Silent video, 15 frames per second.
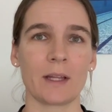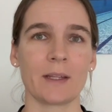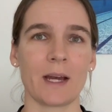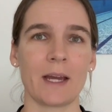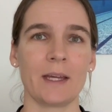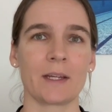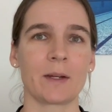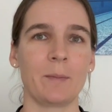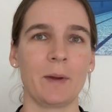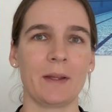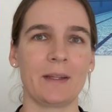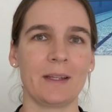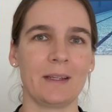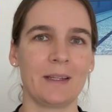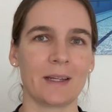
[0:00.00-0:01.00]
And I
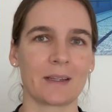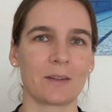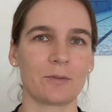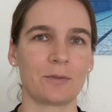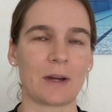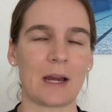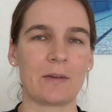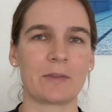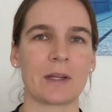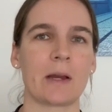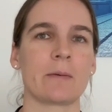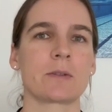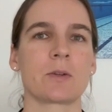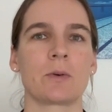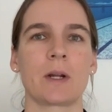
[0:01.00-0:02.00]
repeated that 5
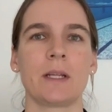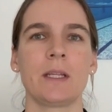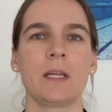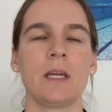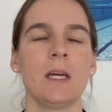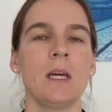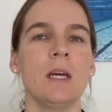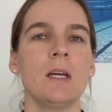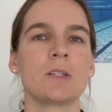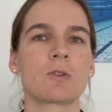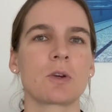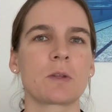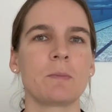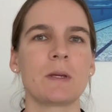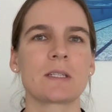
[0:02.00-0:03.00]
times already.
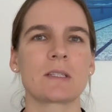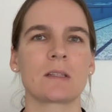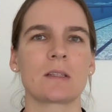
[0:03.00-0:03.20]
So it means